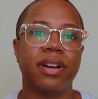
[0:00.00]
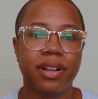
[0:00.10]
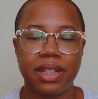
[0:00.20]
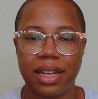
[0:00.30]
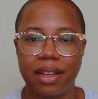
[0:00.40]

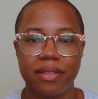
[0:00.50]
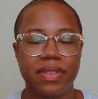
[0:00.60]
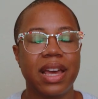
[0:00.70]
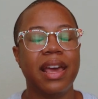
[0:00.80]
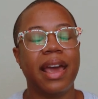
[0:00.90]
earn
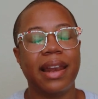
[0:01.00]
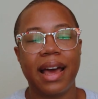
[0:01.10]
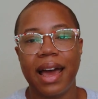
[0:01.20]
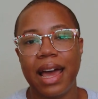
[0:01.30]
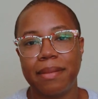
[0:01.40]
love. And
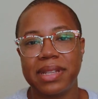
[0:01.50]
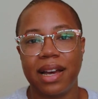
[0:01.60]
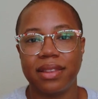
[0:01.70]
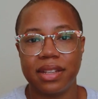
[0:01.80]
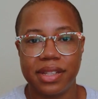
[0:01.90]
I opted
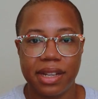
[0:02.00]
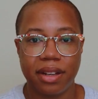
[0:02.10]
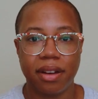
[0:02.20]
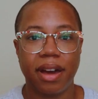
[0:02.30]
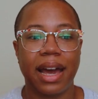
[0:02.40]
out this year.